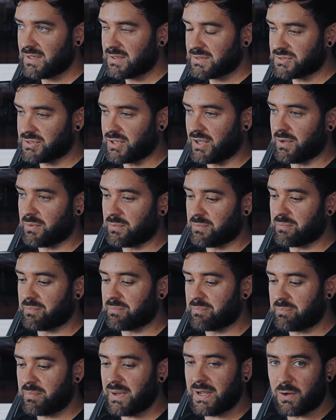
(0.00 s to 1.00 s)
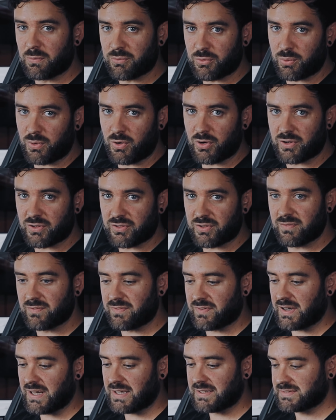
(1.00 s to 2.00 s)
So big up to Audison
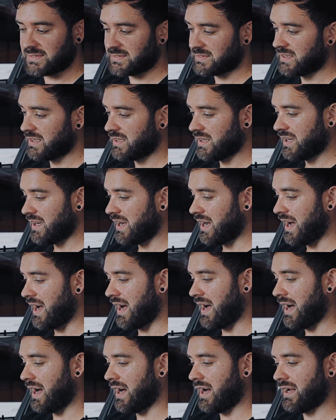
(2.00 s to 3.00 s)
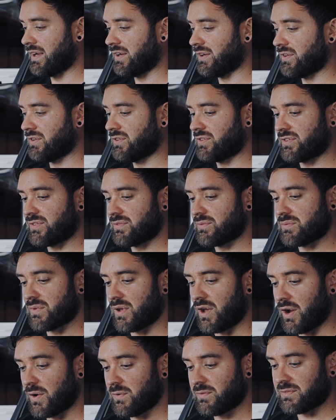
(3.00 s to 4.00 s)
for this, and
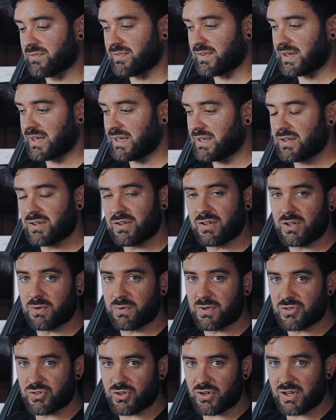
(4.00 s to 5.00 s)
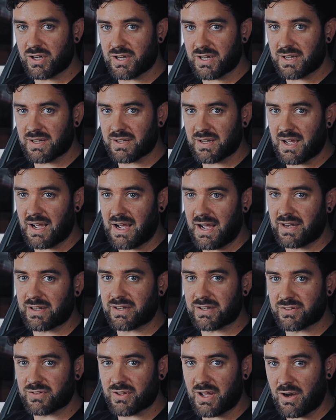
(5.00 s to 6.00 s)
hopefully you enjoyed it,
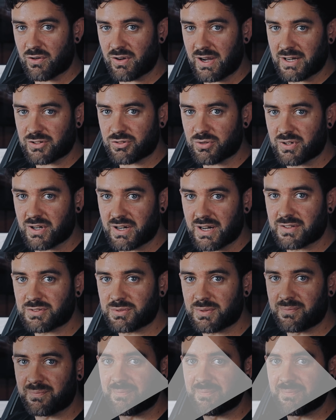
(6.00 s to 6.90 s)
and I'll catch you on the next